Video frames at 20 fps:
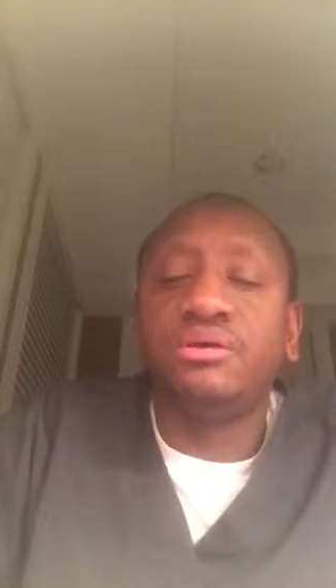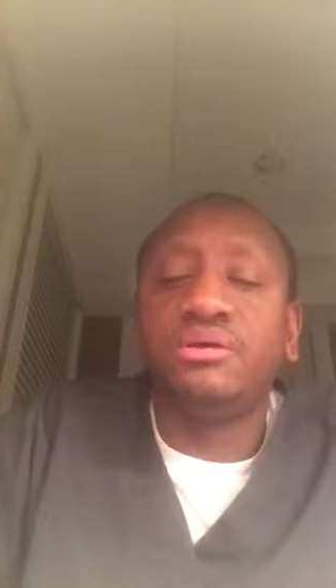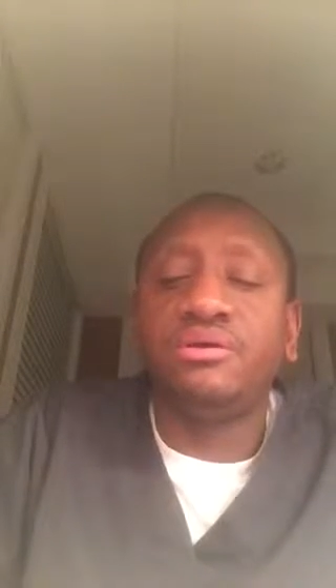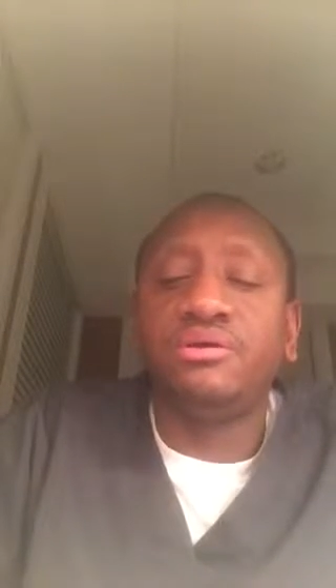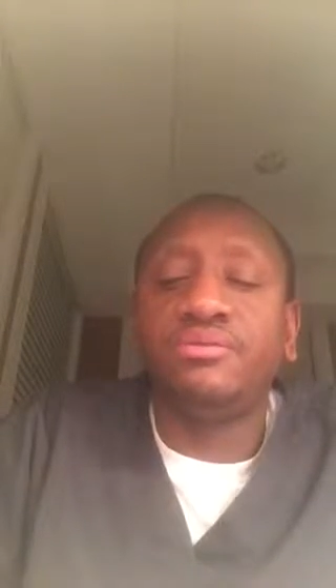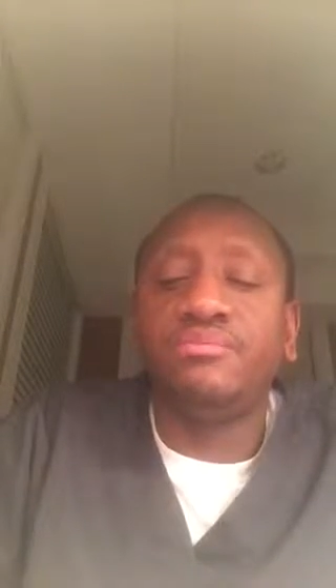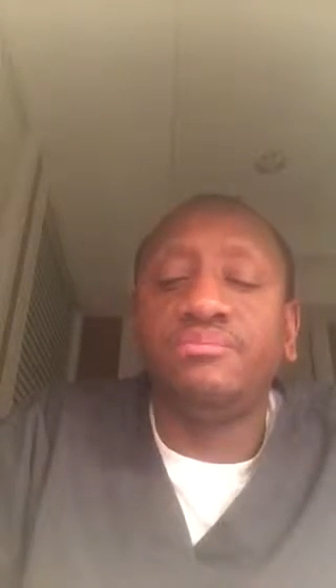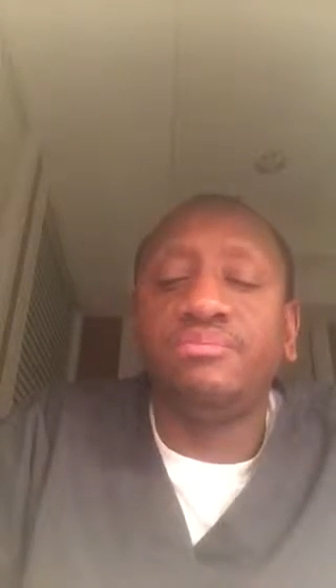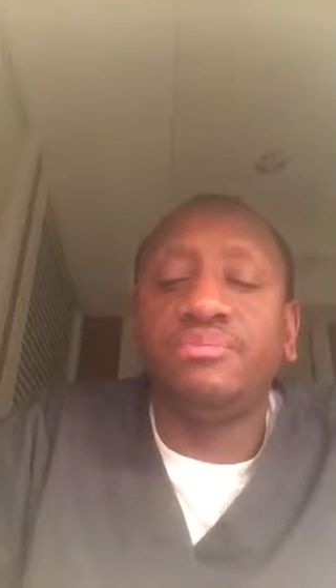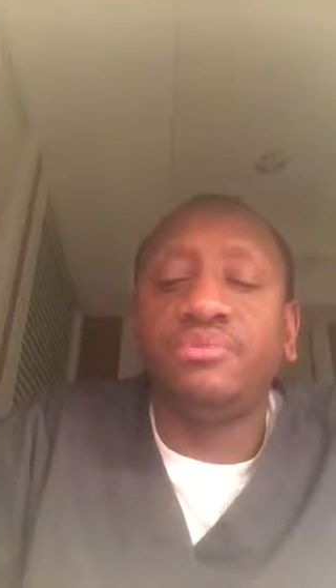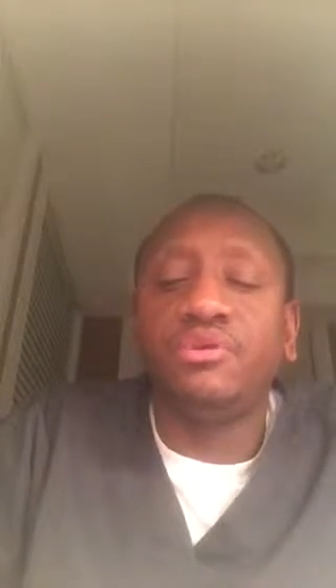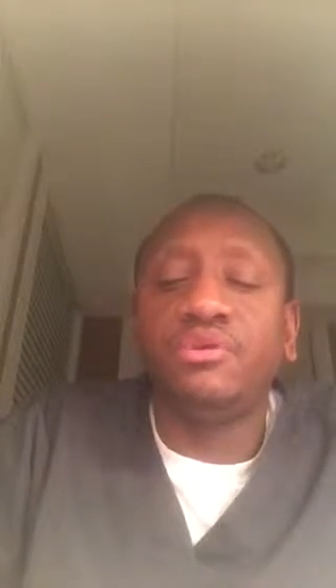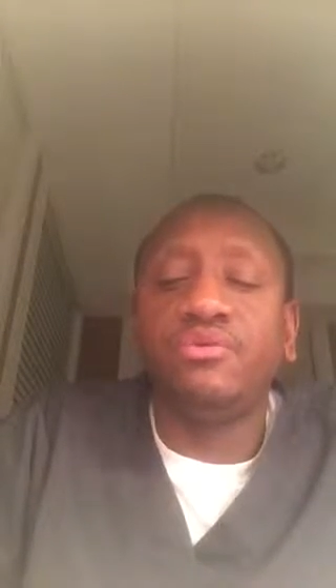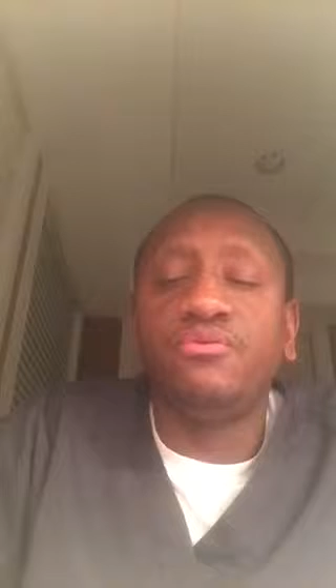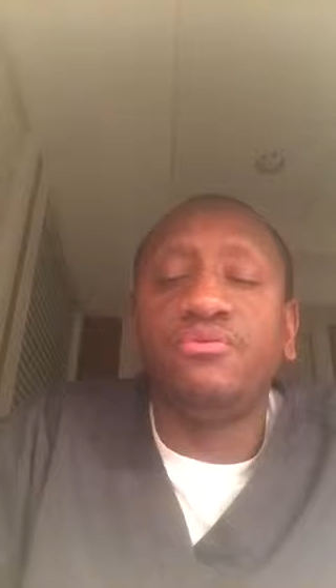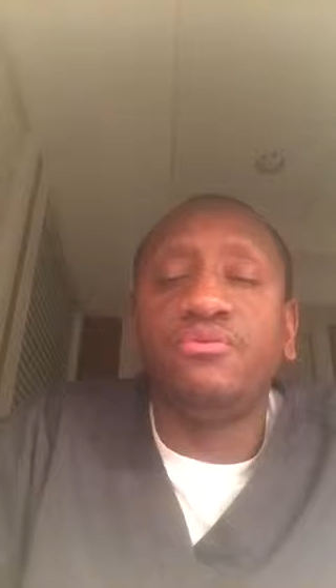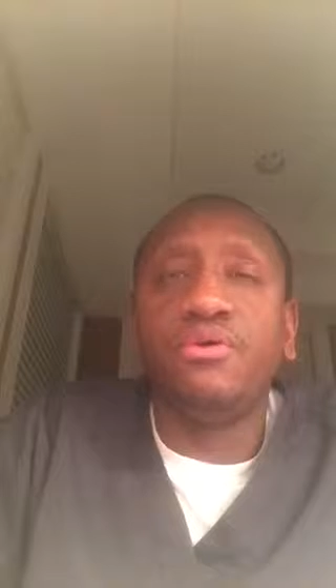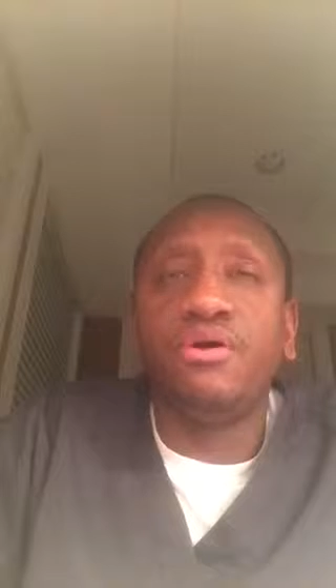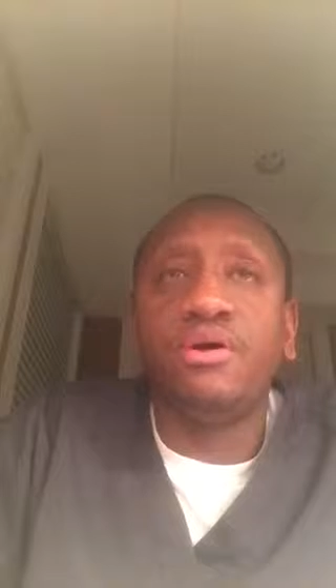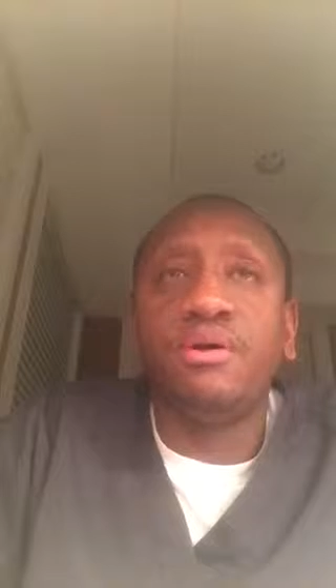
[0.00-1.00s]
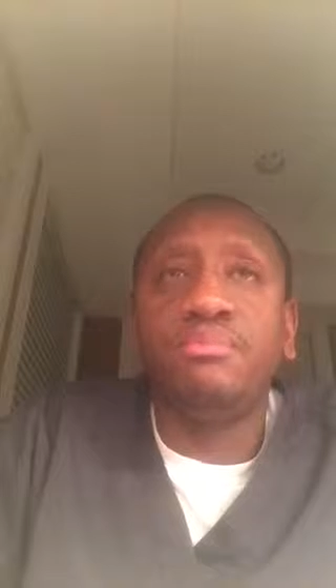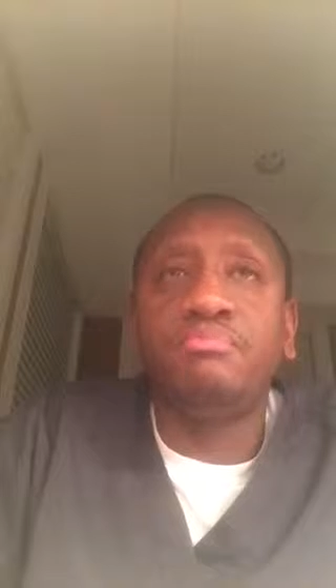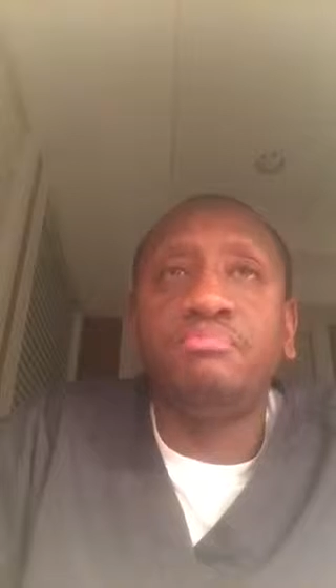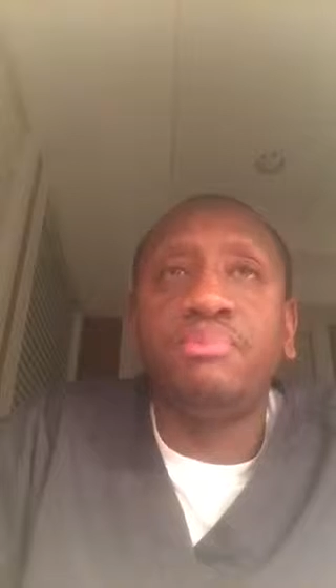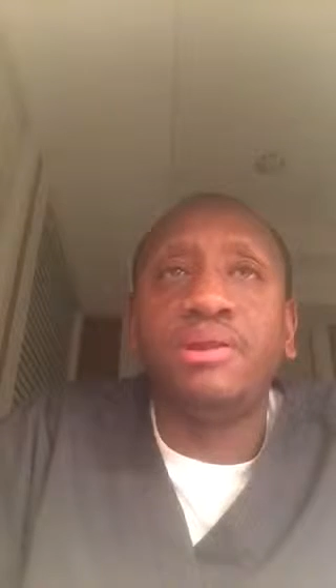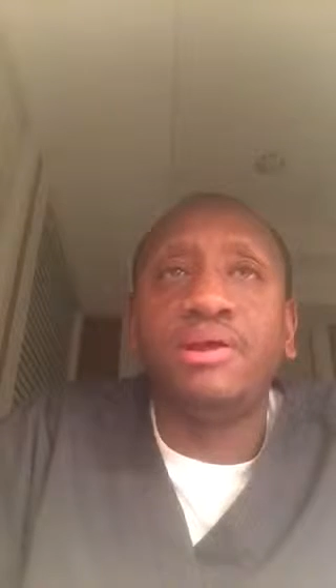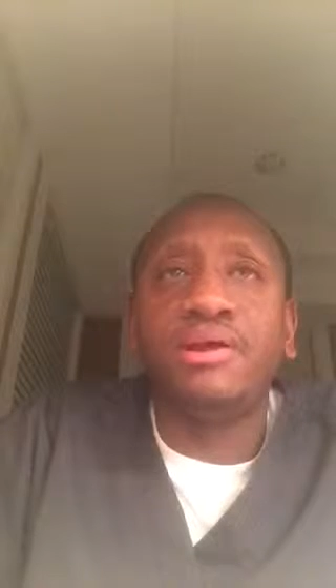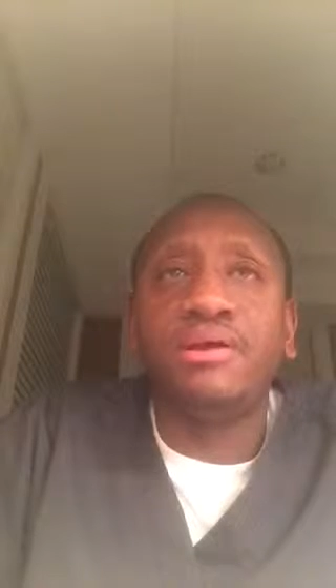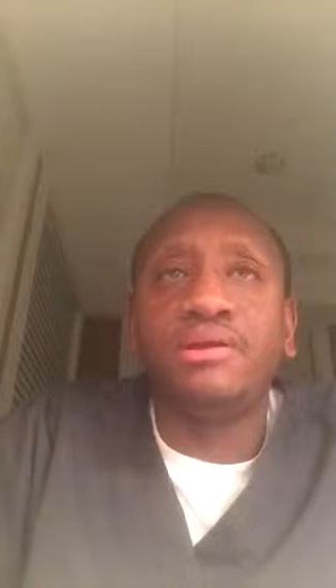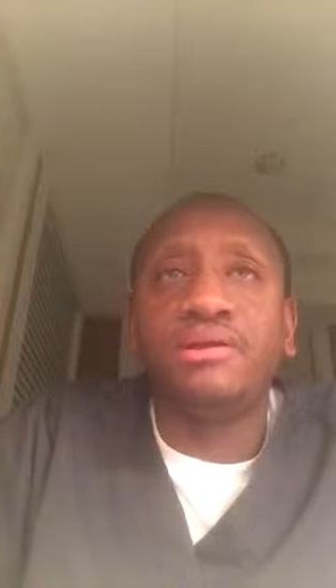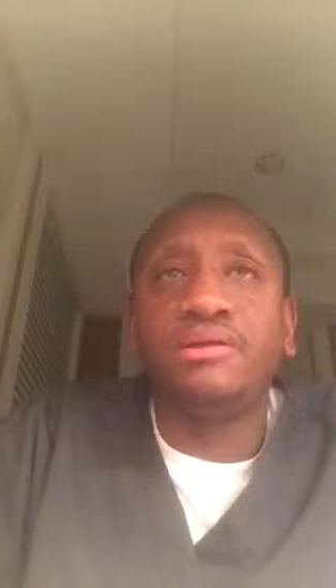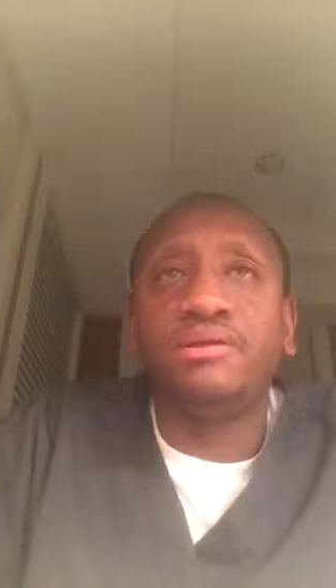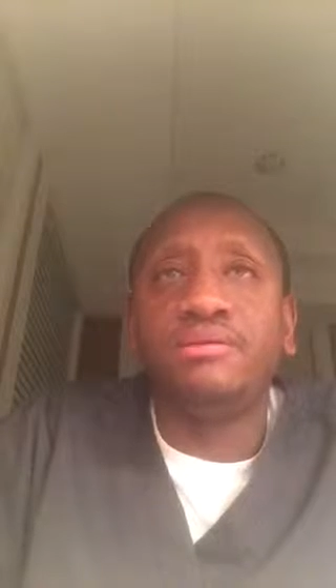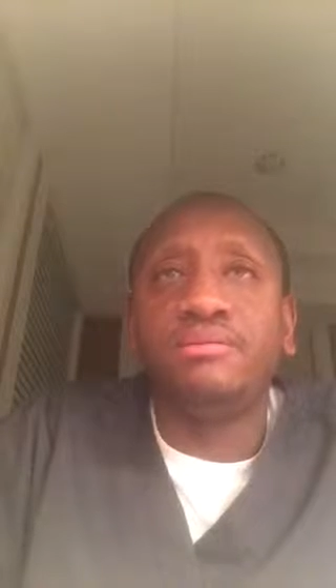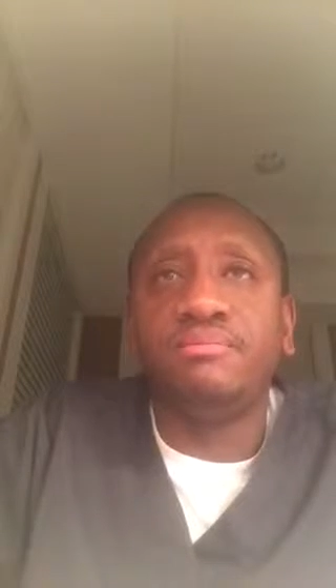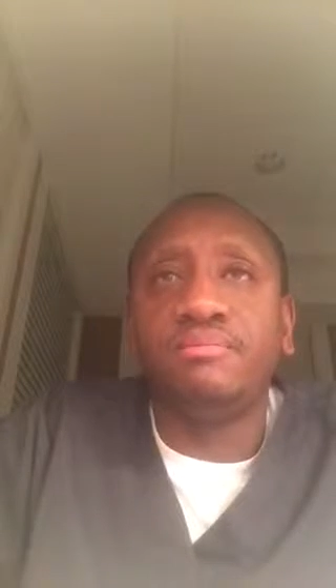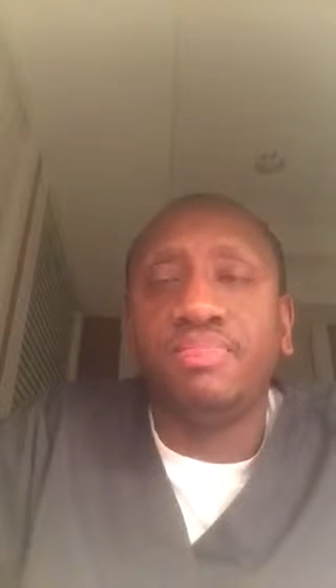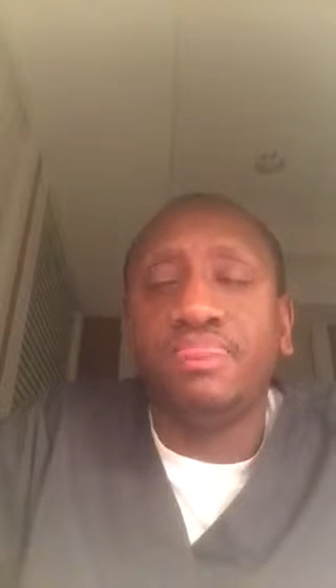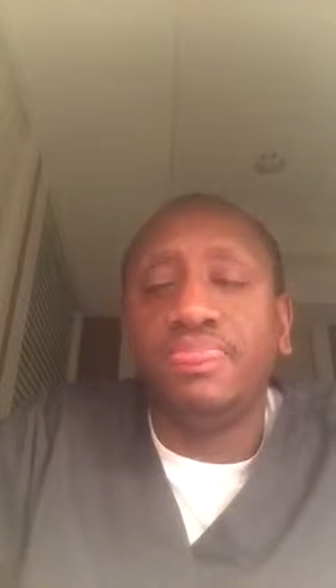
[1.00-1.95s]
of our planet